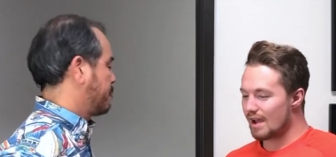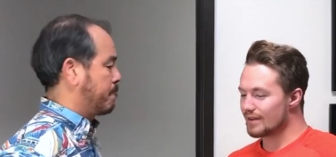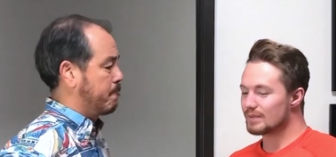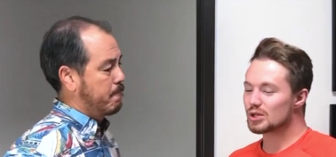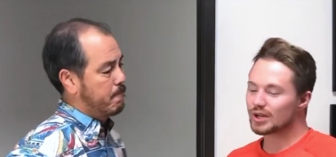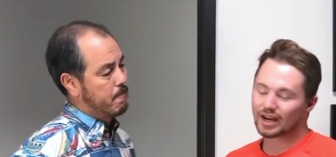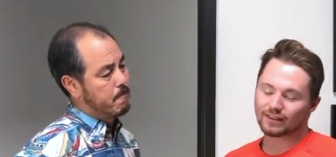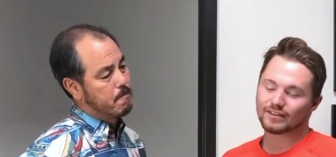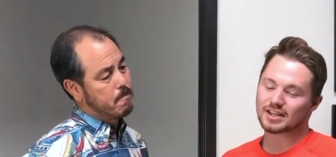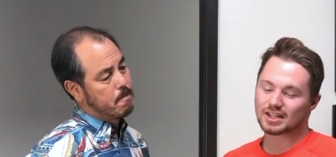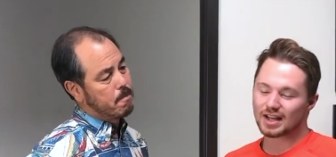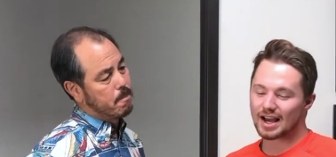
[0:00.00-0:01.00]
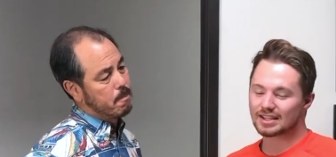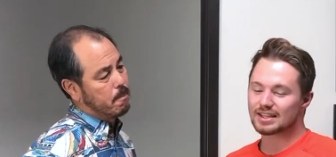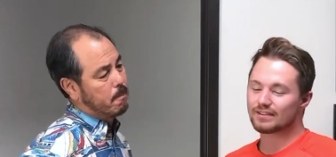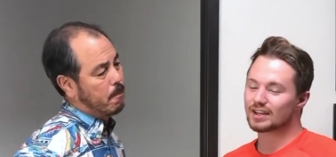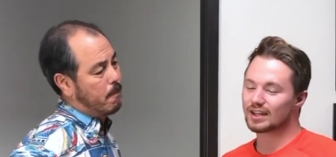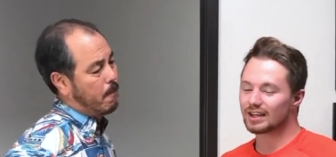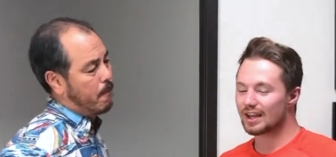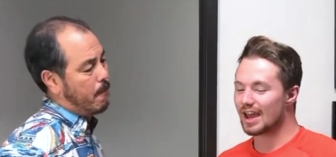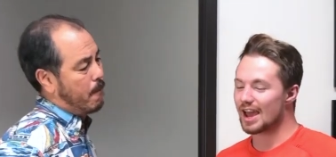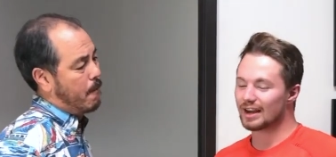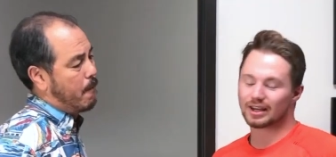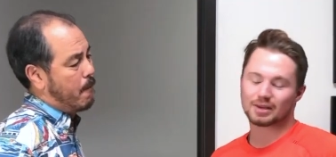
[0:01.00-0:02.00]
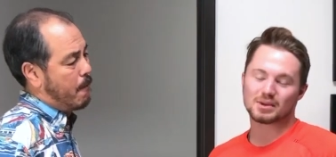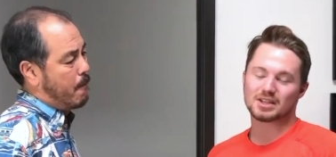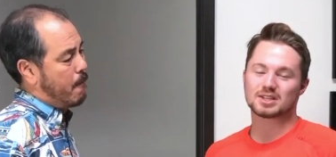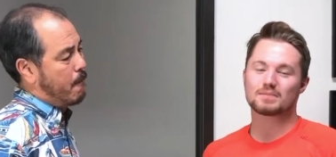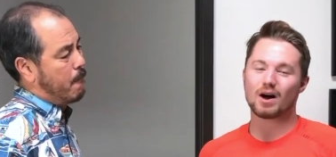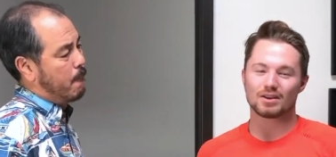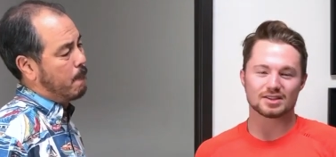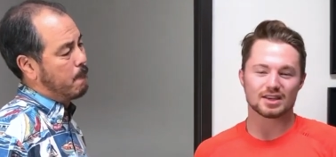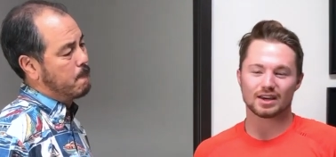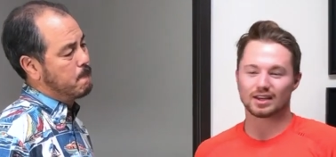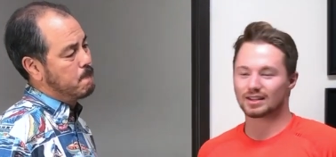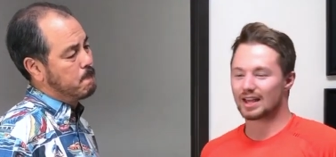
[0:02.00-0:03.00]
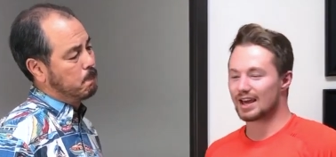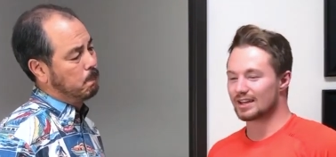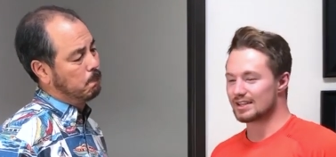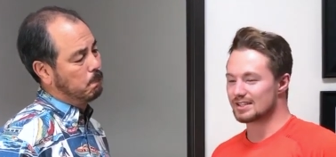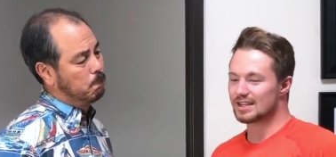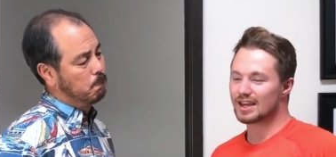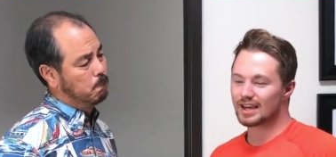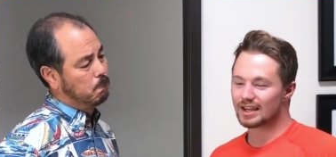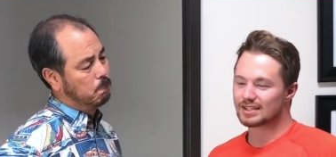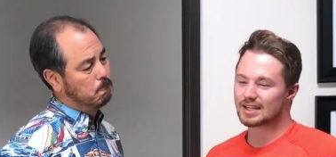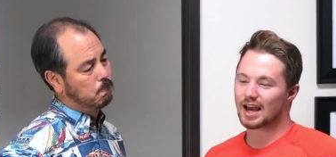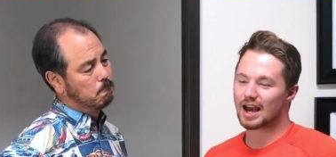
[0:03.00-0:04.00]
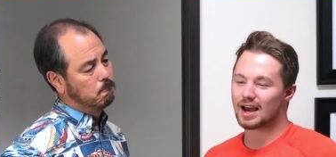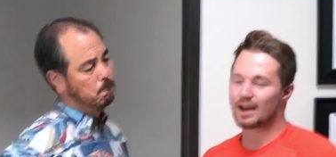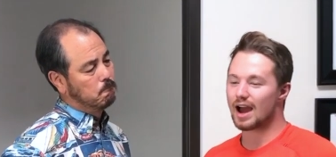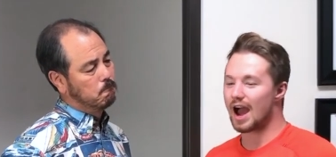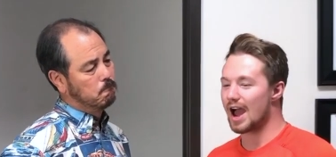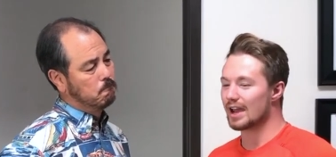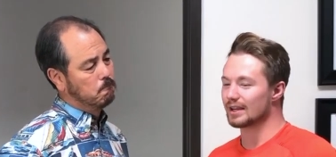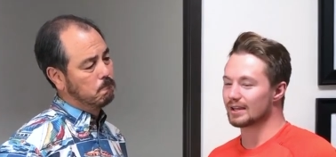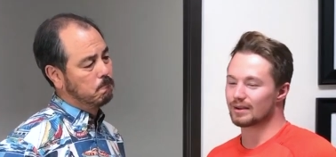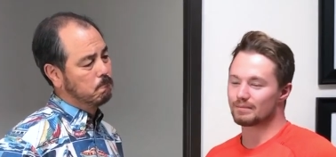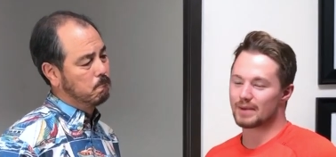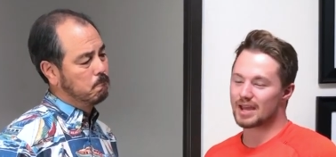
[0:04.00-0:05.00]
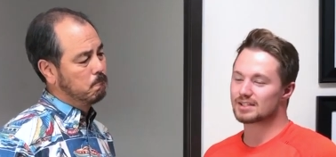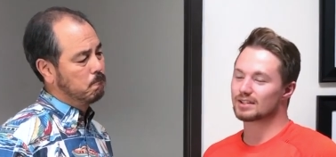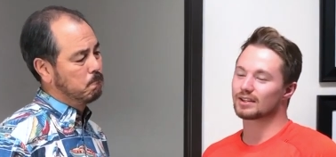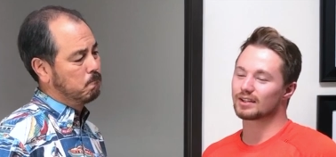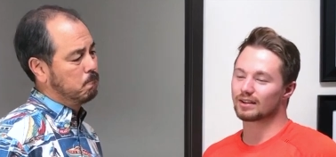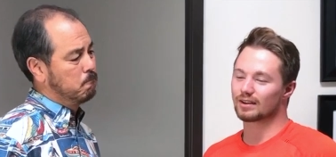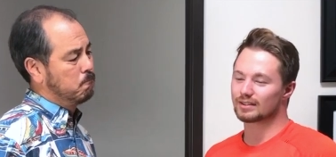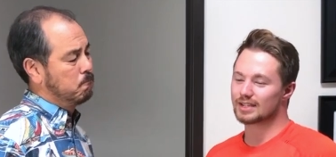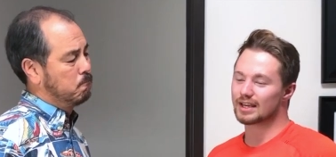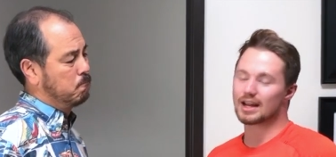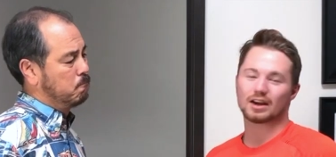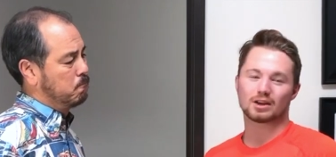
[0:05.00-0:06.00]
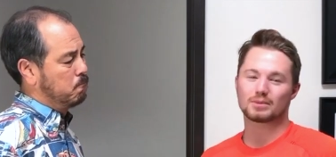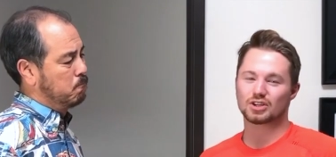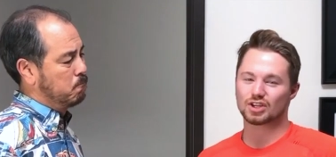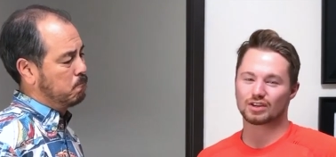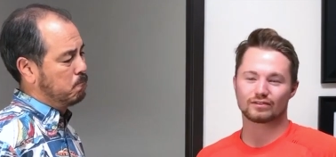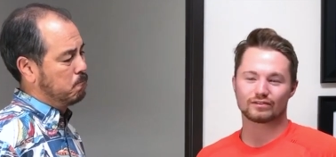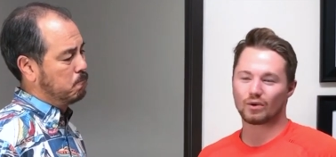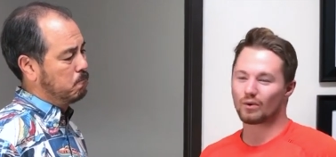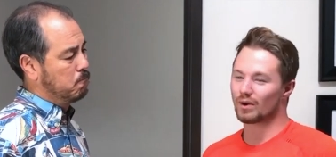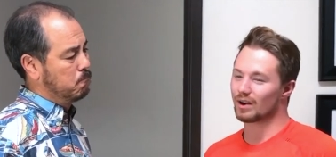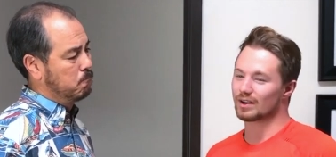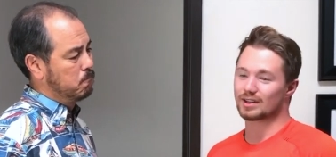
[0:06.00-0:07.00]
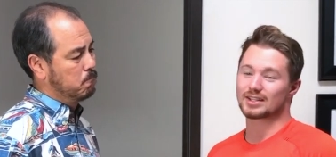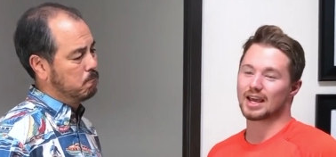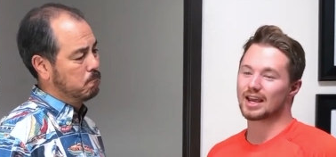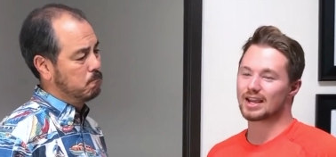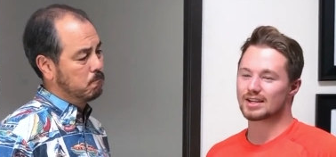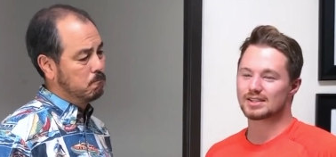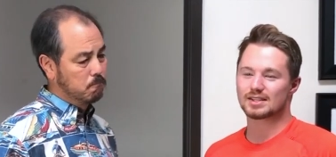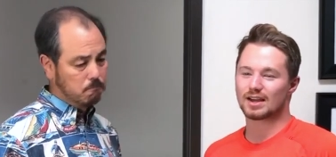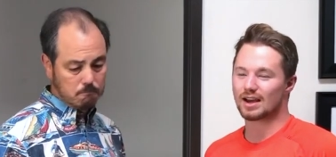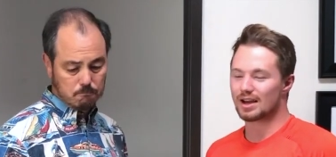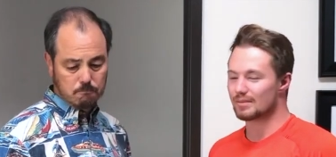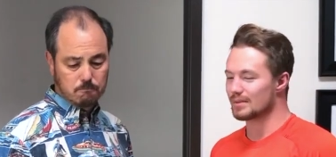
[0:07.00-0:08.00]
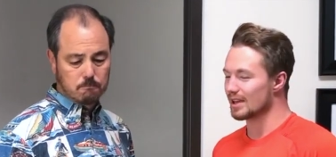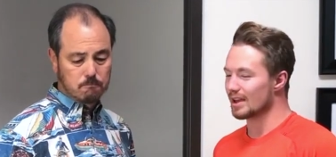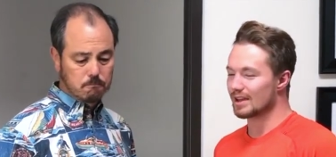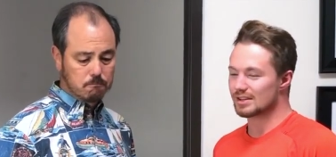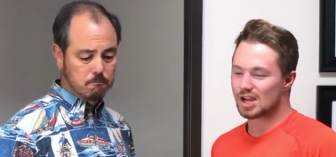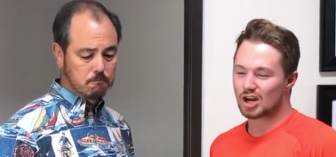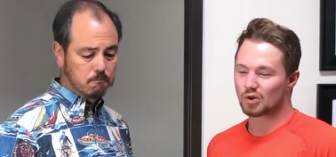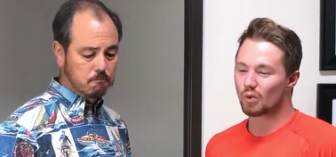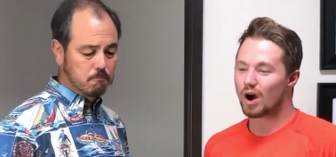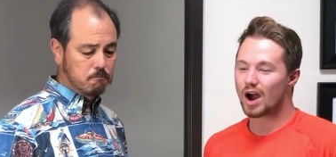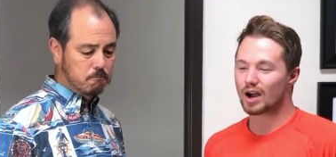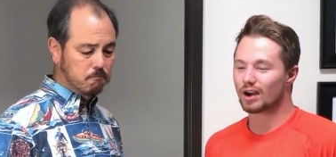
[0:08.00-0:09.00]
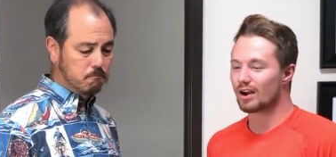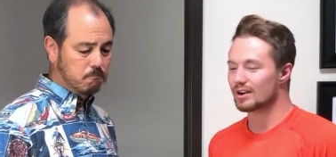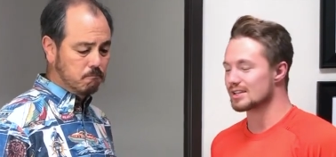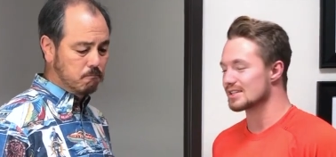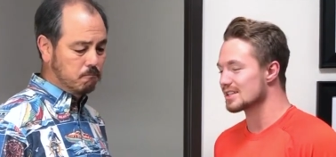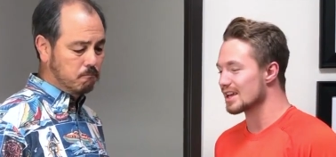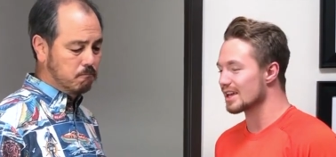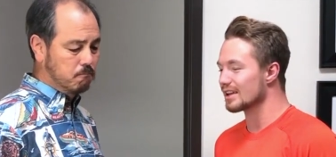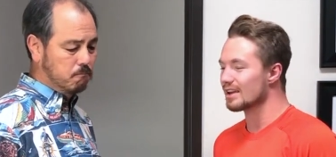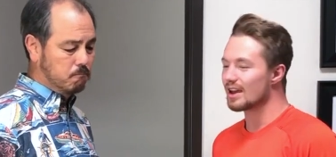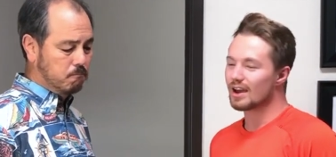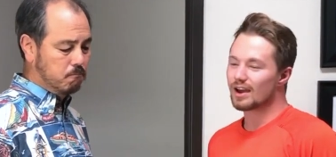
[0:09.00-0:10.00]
Speaker 1: if I'm doing any physical activity and it can be the smallest thing that gets kinked, uh, I am basically taken out of commission for days. Um, it's hard to walk, hard to sit,